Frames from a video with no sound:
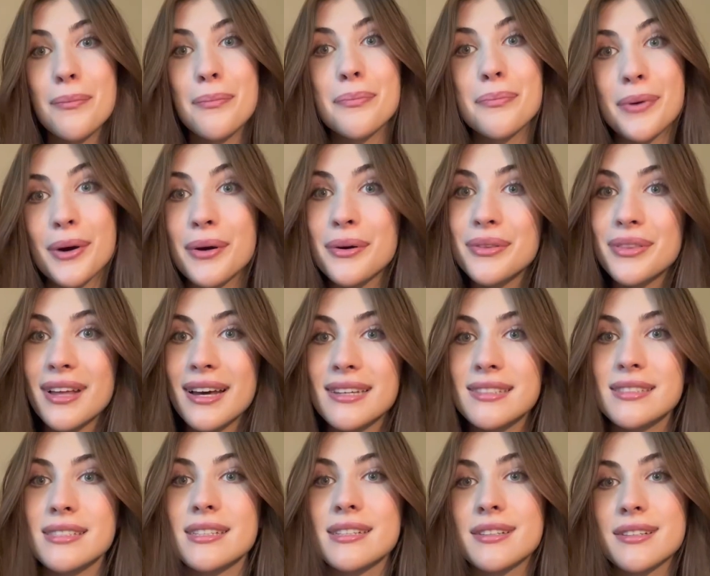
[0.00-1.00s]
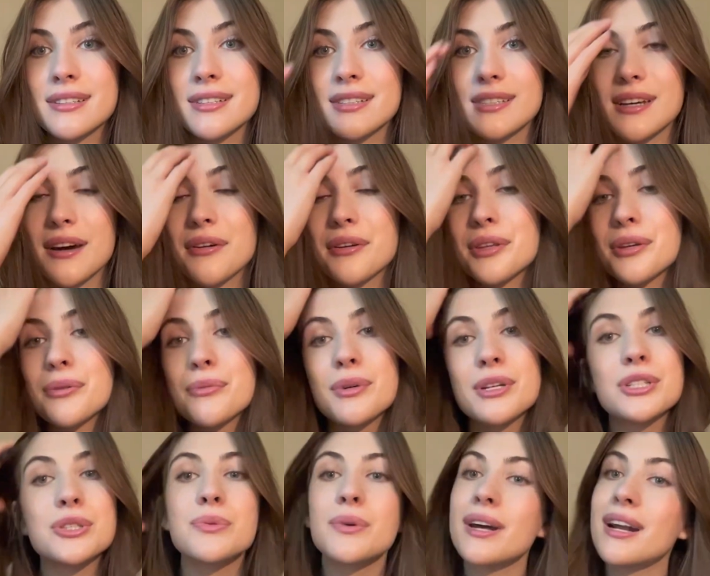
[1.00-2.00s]
both last year to tell you
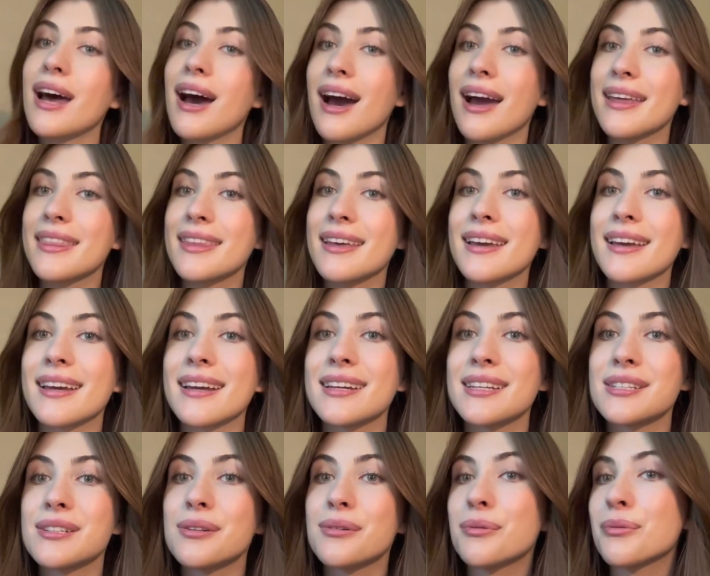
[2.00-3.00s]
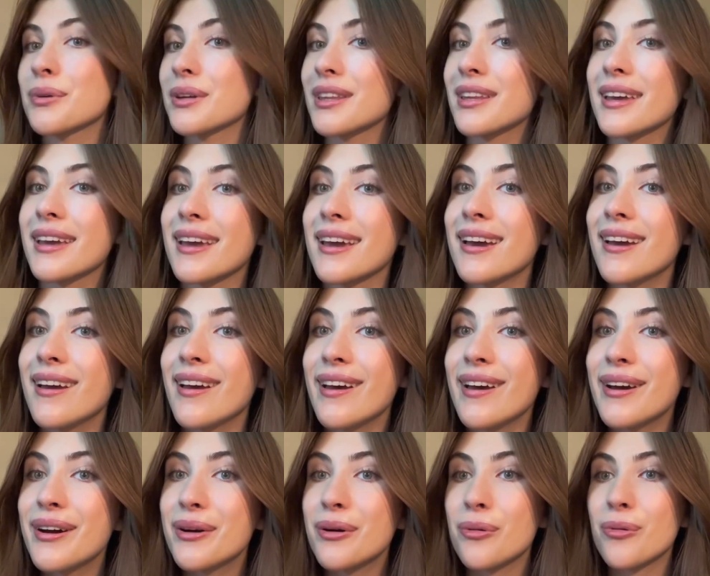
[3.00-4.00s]
which one I think is really
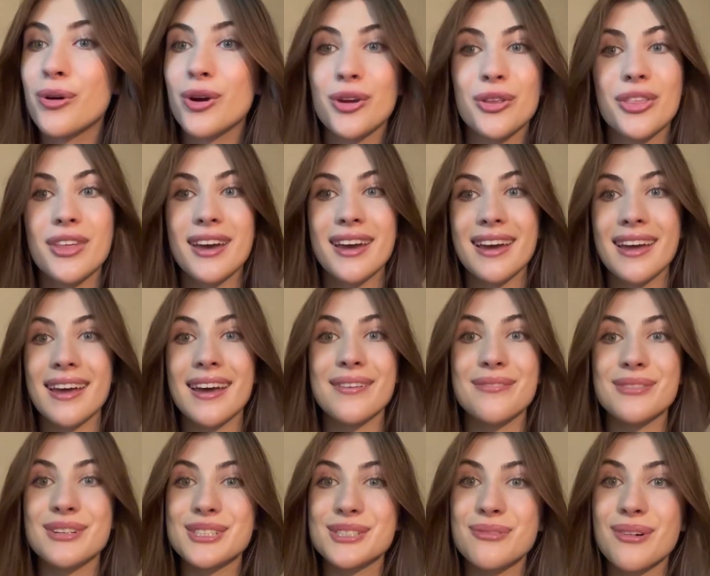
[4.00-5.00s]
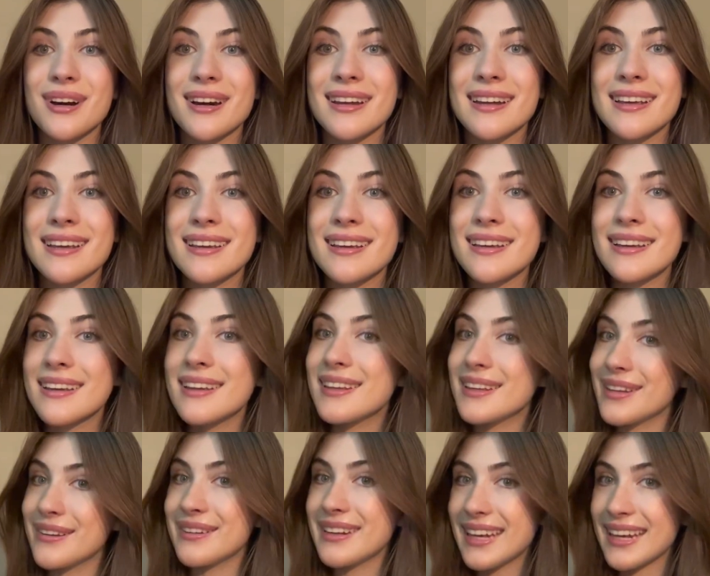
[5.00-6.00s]
worth it and which one
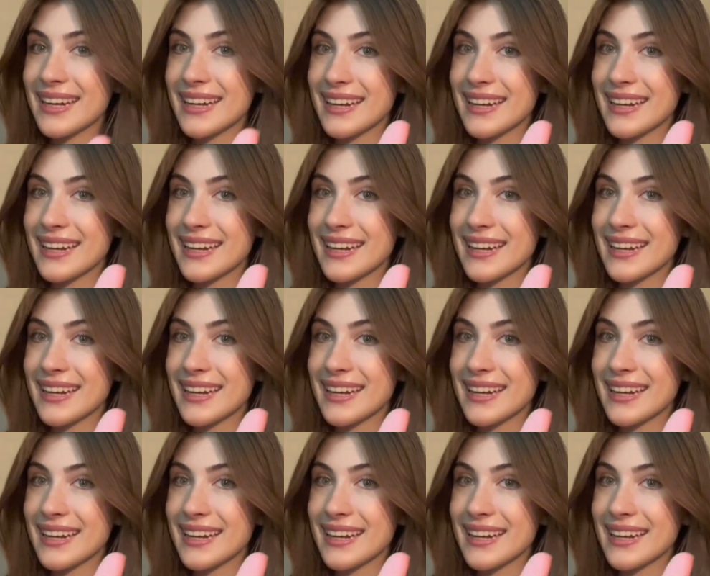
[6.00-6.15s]
you need.